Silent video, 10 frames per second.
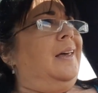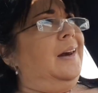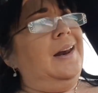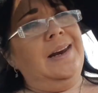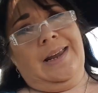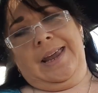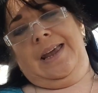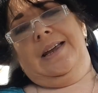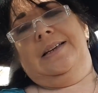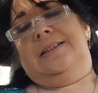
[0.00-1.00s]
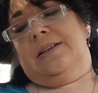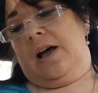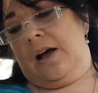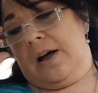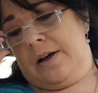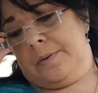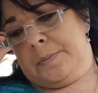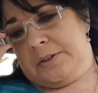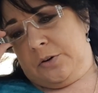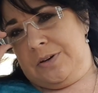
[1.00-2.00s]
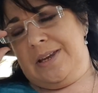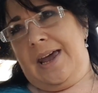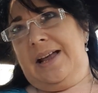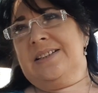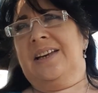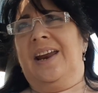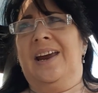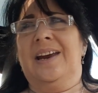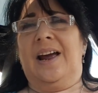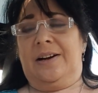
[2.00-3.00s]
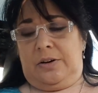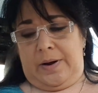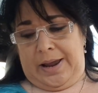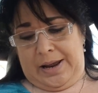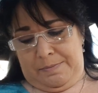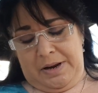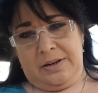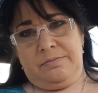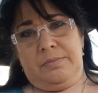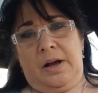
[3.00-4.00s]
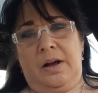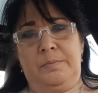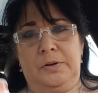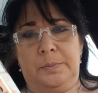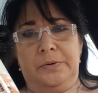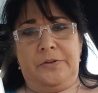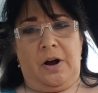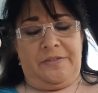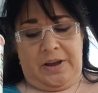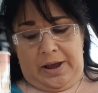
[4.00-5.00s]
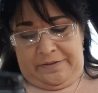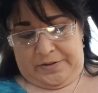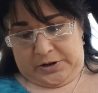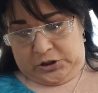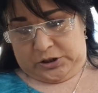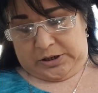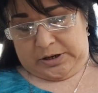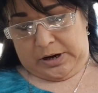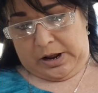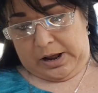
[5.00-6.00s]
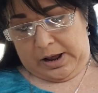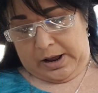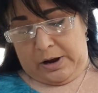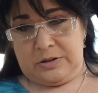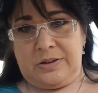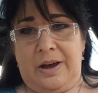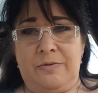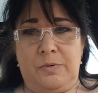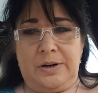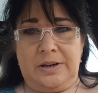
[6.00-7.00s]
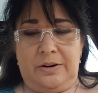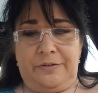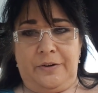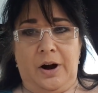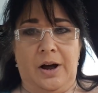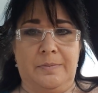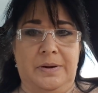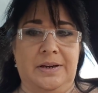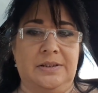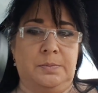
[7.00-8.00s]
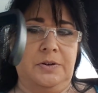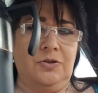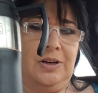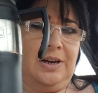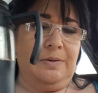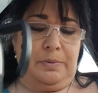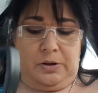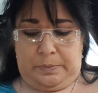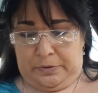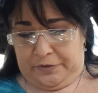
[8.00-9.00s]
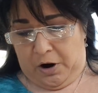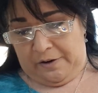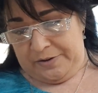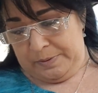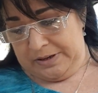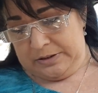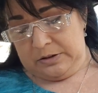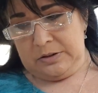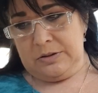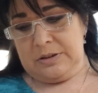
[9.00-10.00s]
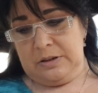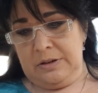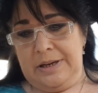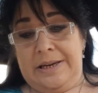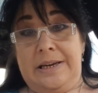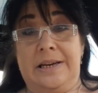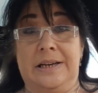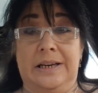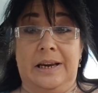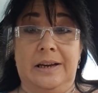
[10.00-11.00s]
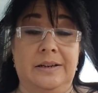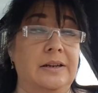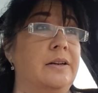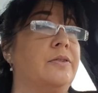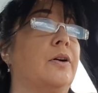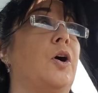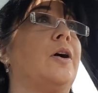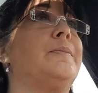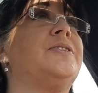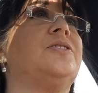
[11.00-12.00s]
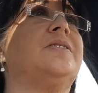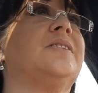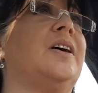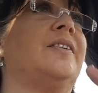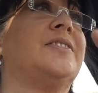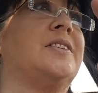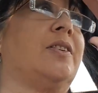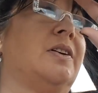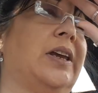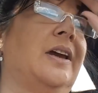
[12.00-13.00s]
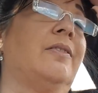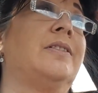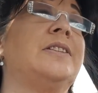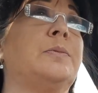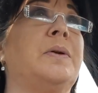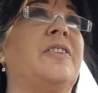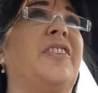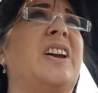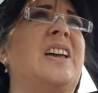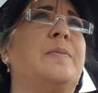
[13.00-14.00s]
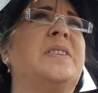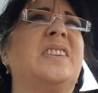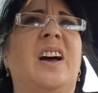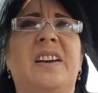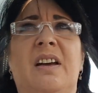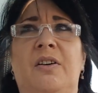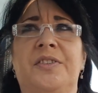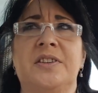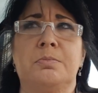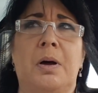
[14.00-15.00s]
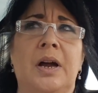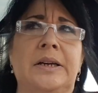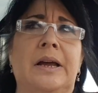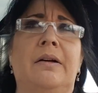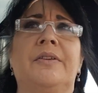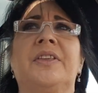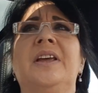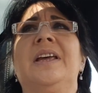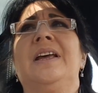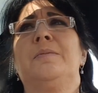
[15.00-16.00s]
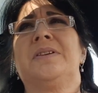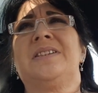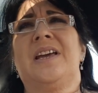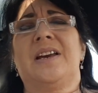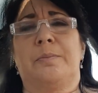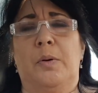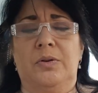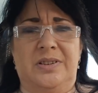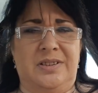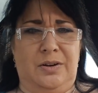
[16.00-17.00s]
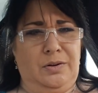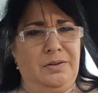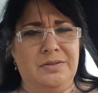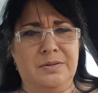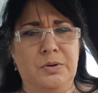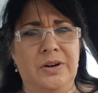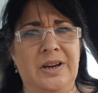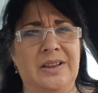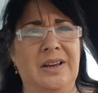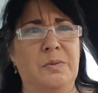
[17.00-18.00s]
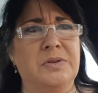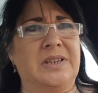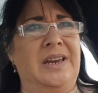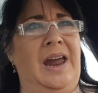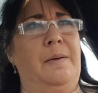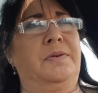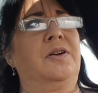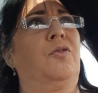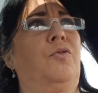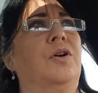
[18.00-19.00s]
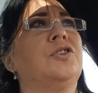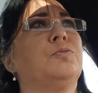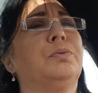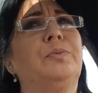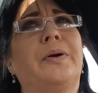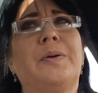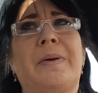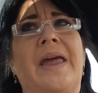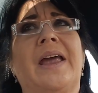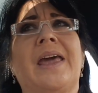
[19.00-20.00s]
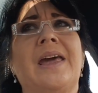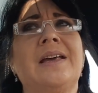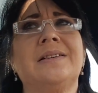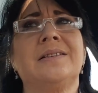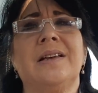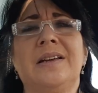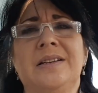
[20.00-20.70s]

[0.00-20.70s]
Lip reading: In any case, so yeah, today, I don't know, I had my bulletproof coffee. I finished it. I also have one here for hubby. He's been drinking bulletproof coffee, but he's also still eating candy and other garbage and stuff, so I can't really speak for him, his gut health, his mind health. Plus, he ate a bowl of cereal this morning. I think it was like Captain Crunch blueberry pancakes.